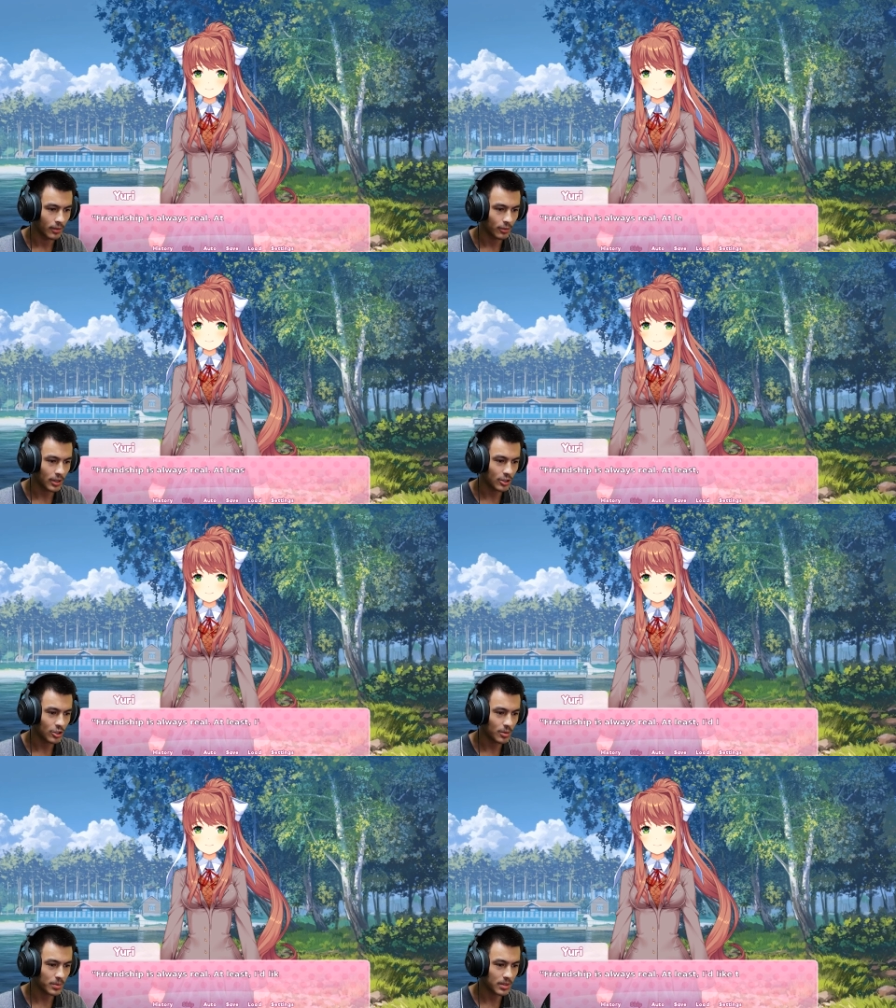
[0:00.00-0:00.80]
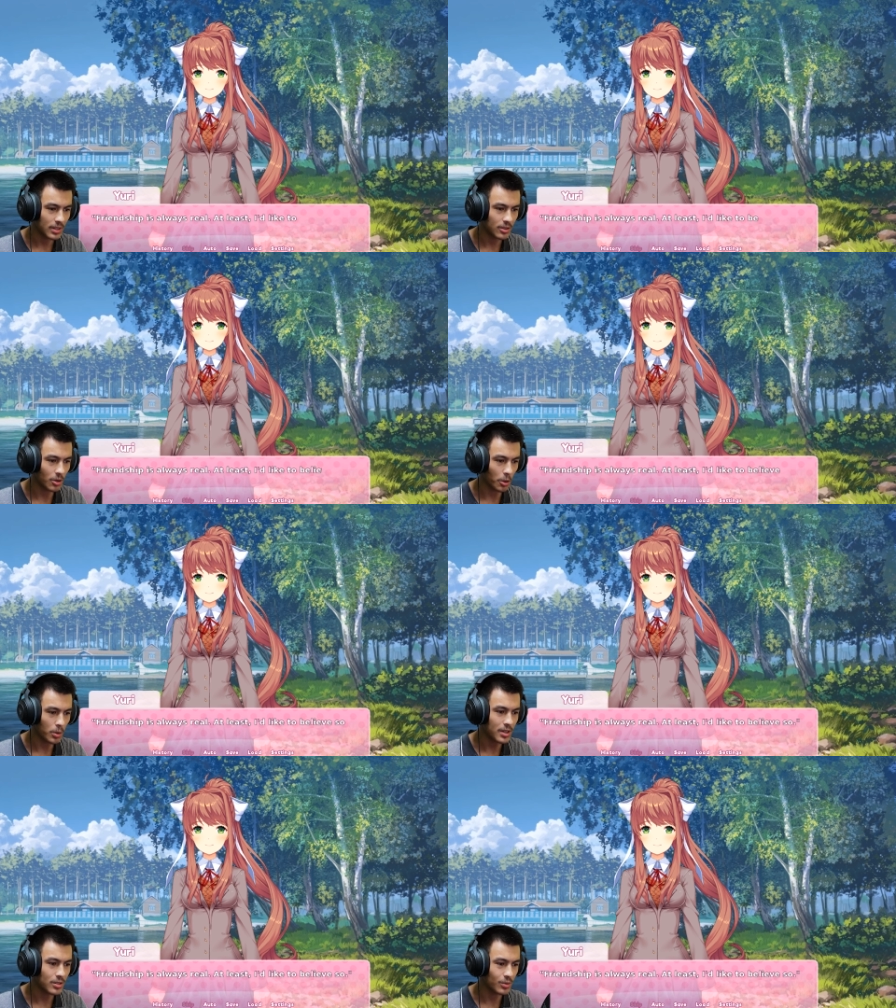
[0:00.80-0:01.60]
Friendships is
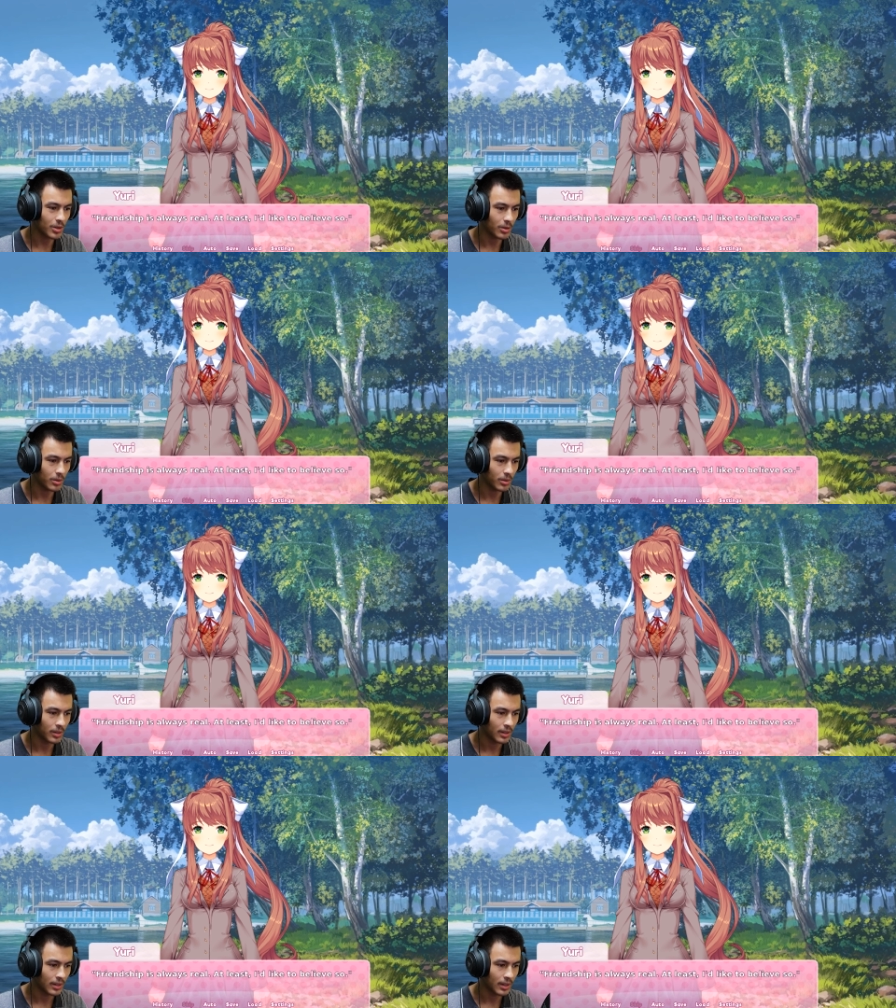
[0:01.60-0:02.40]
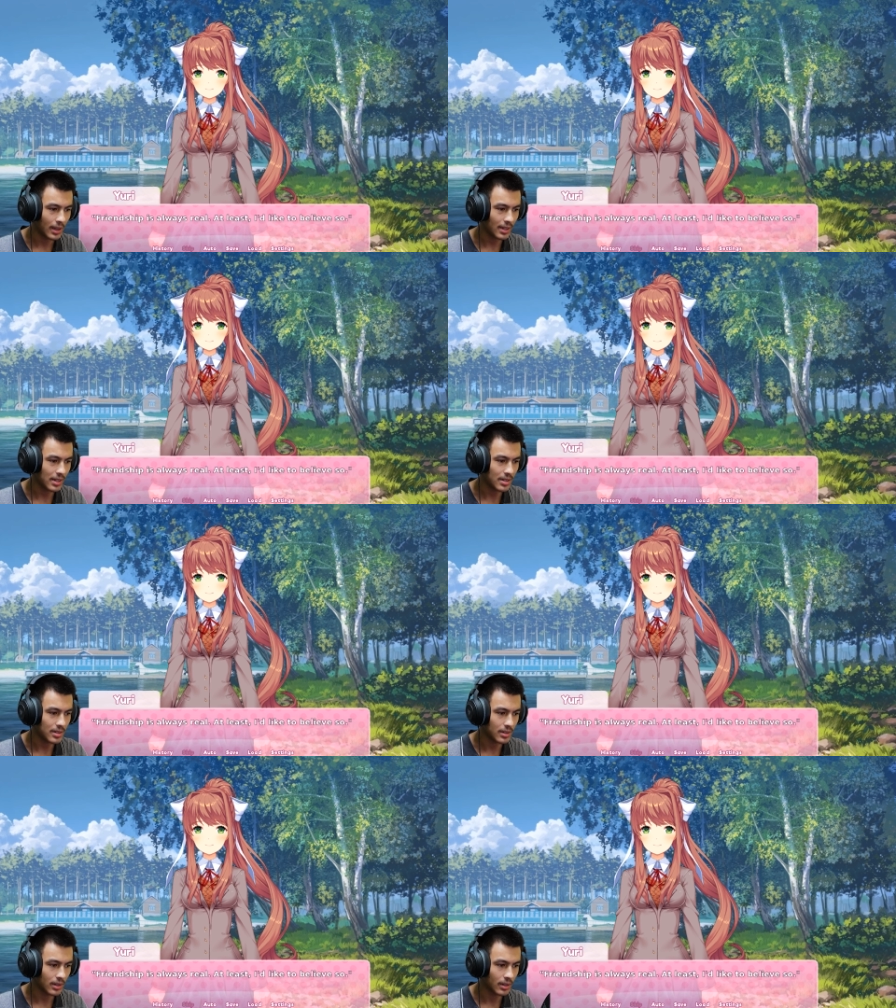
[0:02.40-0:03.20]
always real. At
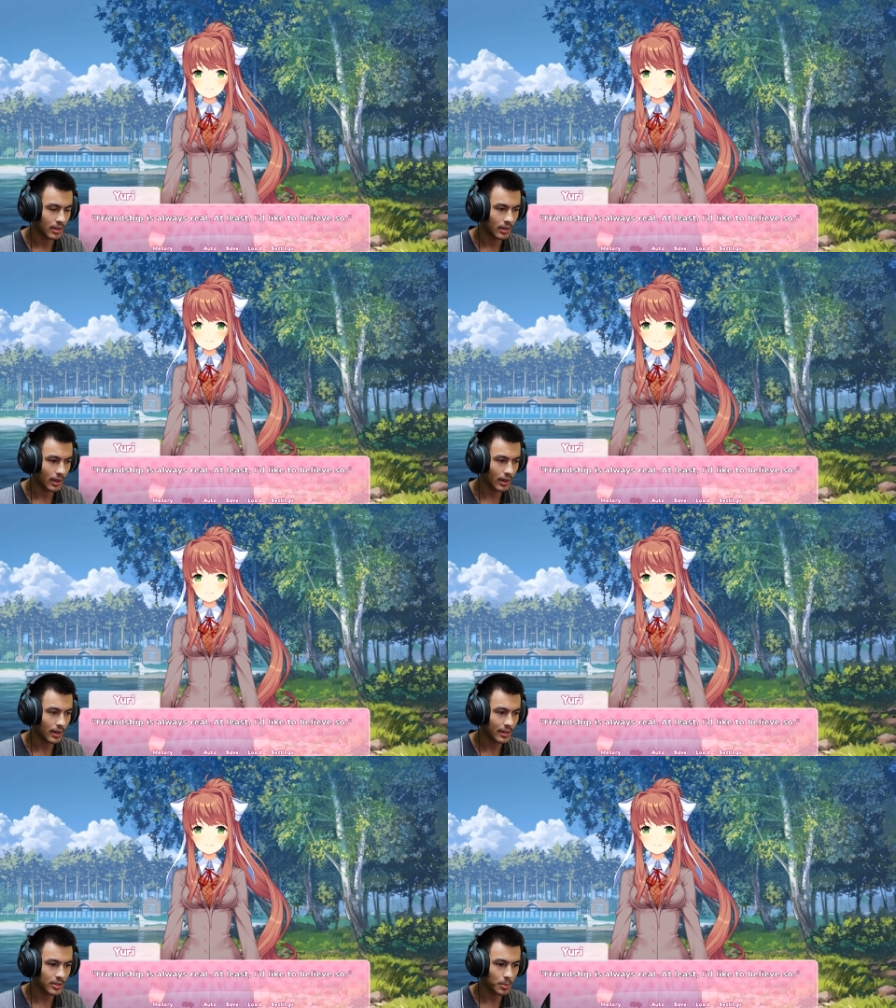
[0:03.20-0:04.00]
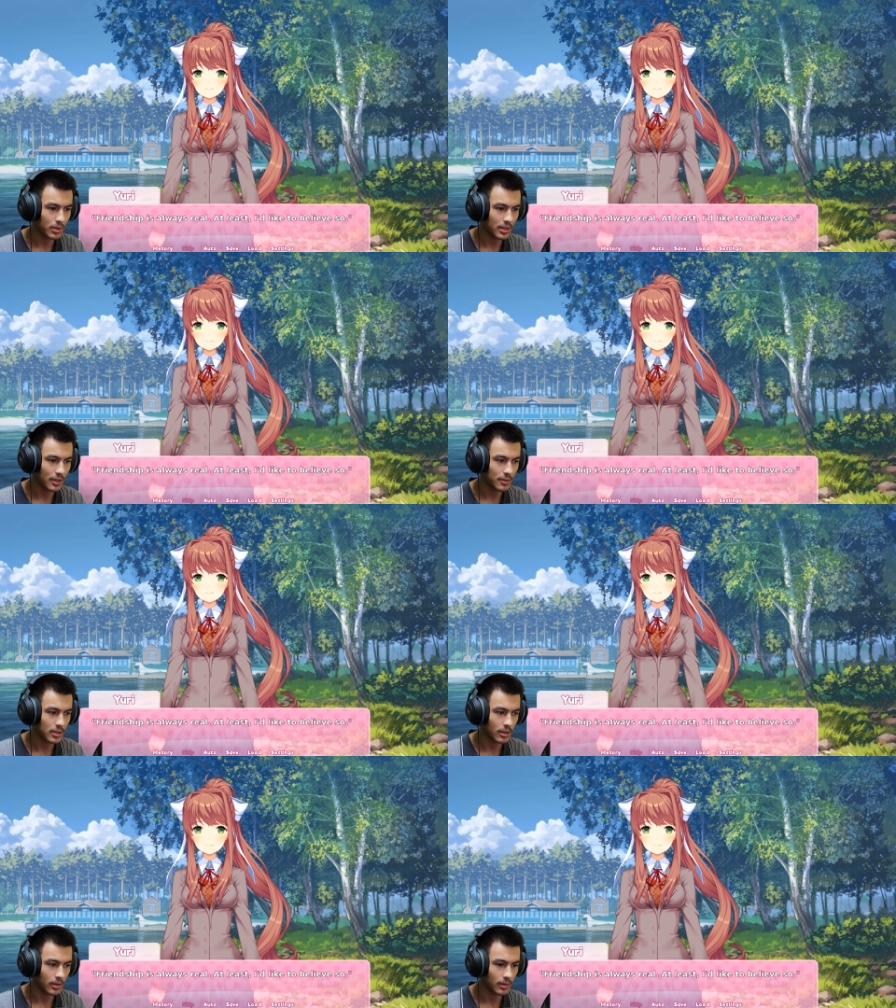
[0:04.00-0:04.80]
least, I'd like to believe so.